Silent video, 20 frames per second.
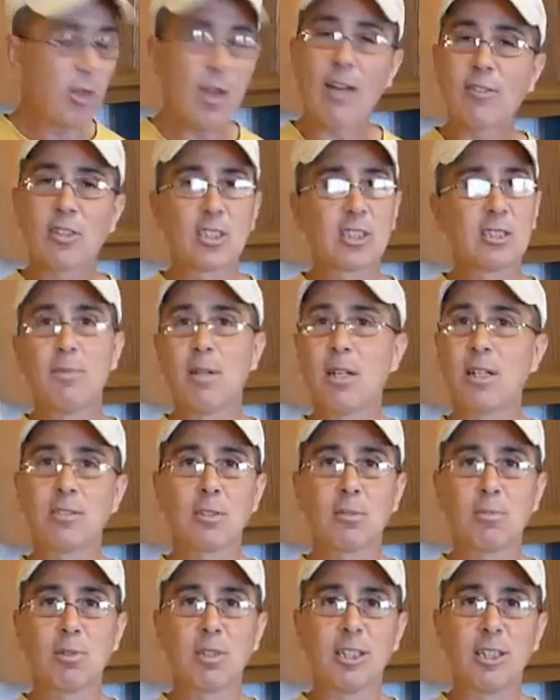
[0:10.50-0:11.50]
that you have to
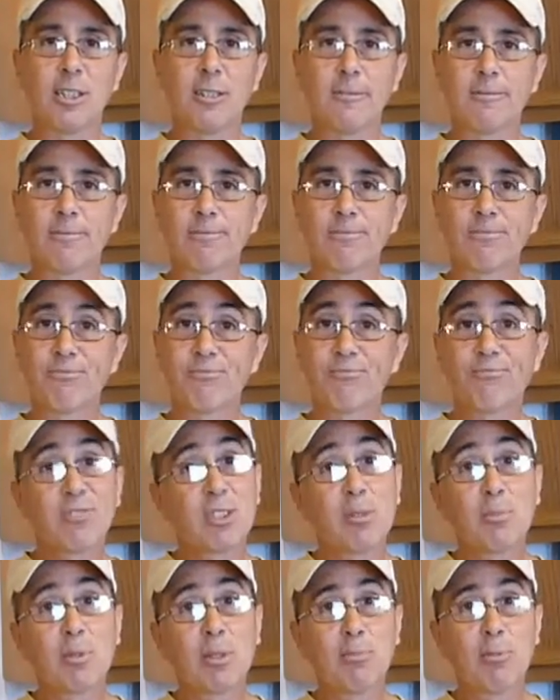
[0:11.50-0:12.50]
smell to believe.
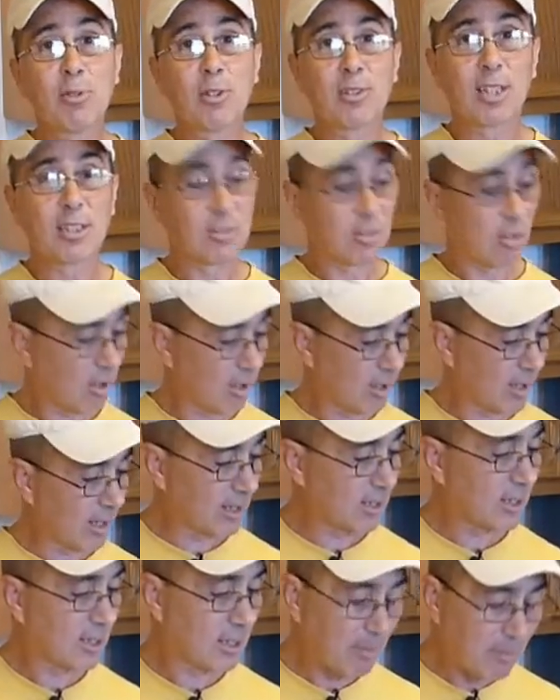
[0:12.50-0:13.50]
Simply put, that's all
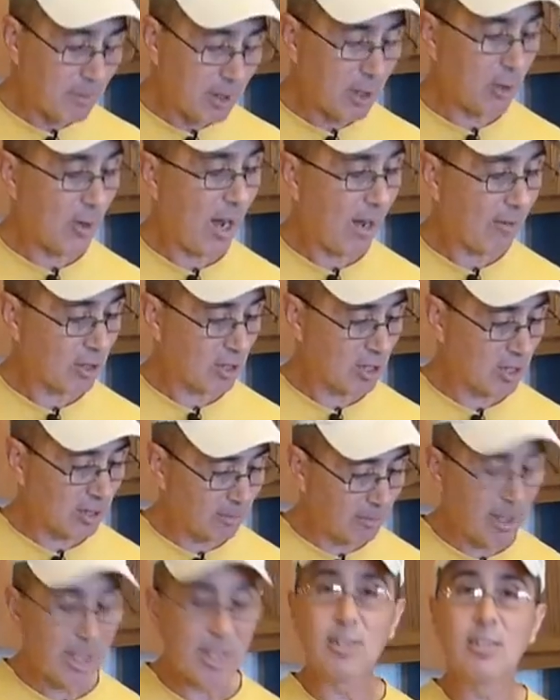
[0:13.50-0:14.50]
it is. Something you have to
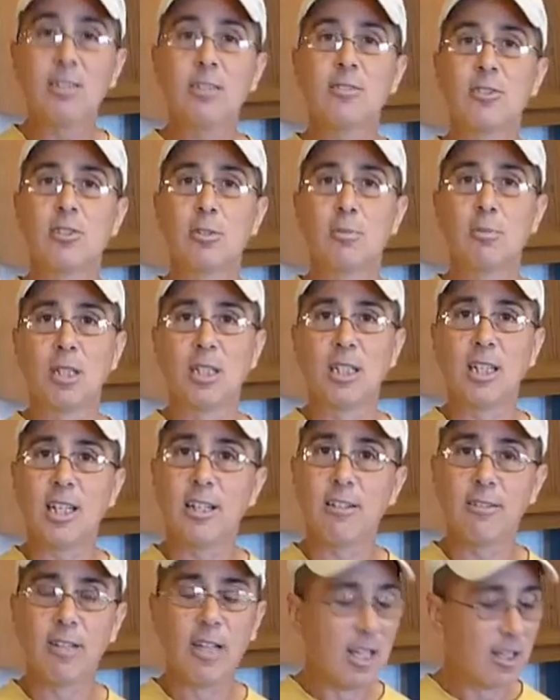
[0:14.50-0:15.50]
smell to
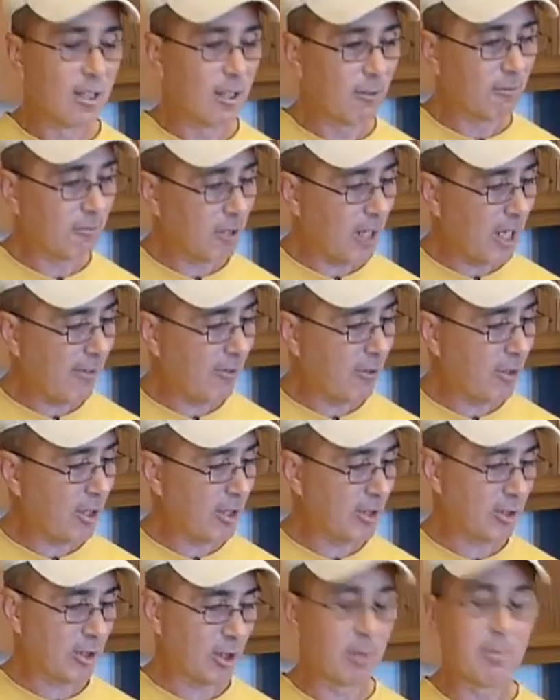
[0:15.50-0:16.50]
believe. The
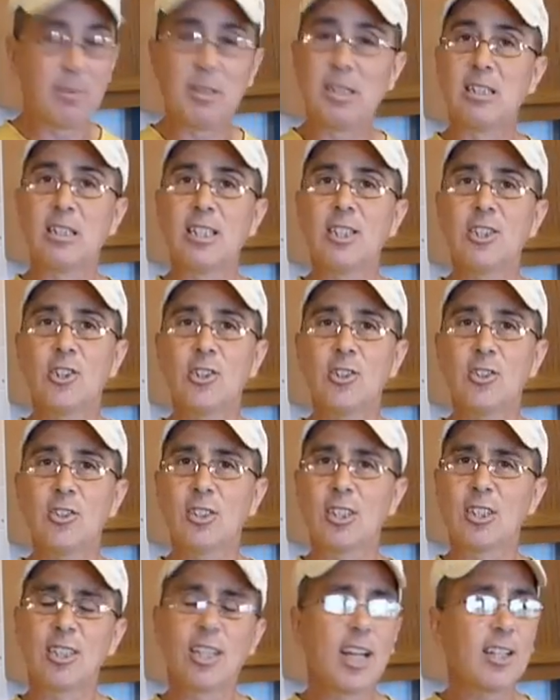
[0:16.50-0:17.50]
flavor is going to be
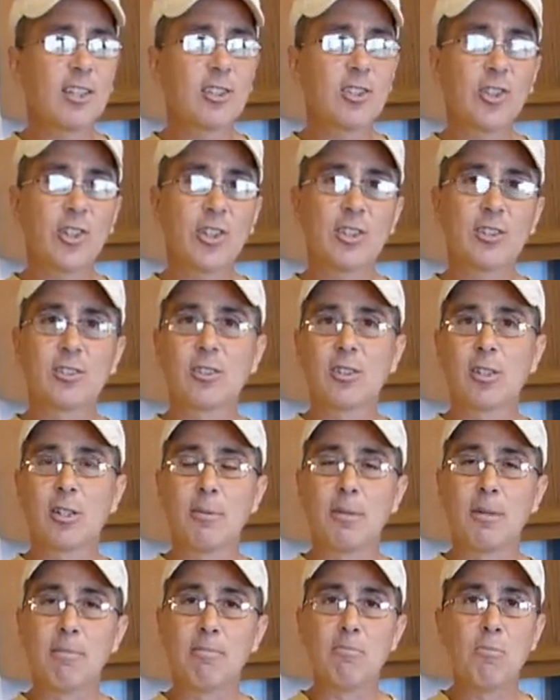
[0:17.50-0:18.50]
delicious. The texture is
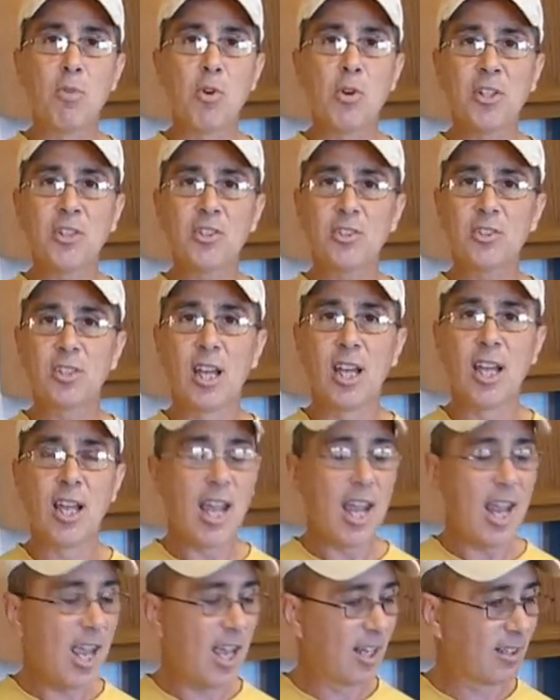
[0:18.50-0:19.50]
going to be moist.
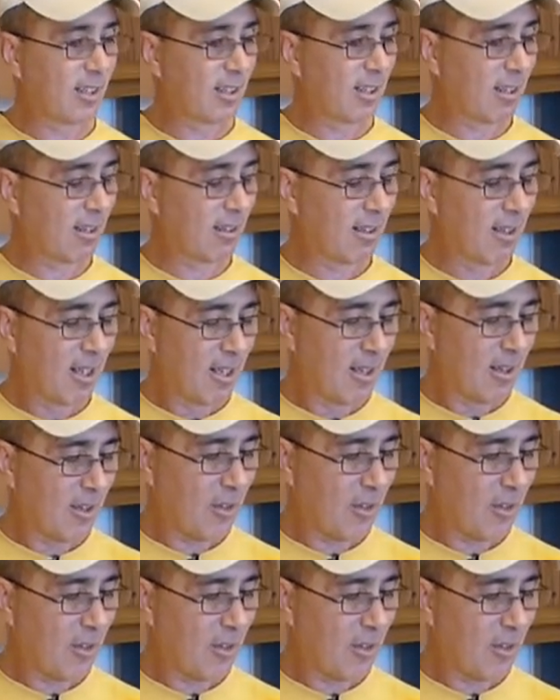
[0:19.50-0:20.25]
And uh,